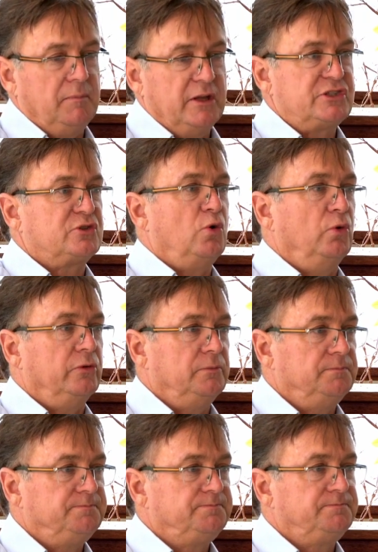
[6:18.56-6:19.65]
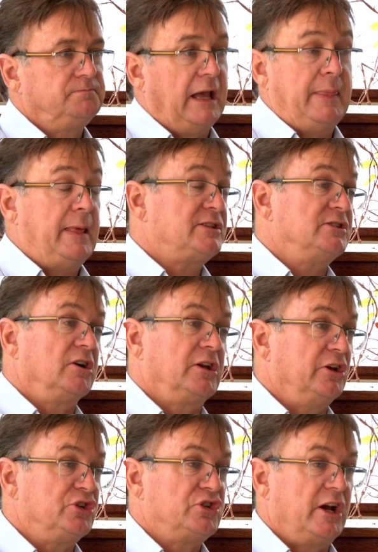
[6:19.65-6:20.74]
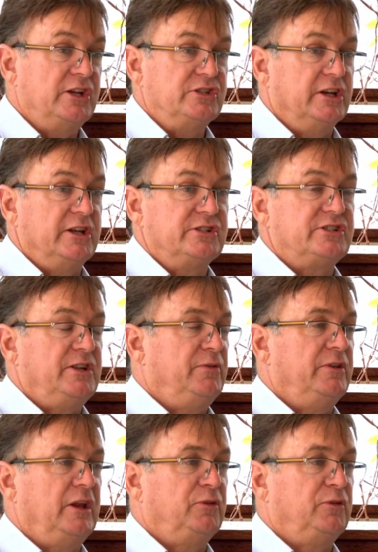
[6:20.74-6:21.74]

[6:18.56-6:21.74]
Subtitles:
it's stalled. And that's not going to change, I don't see, for the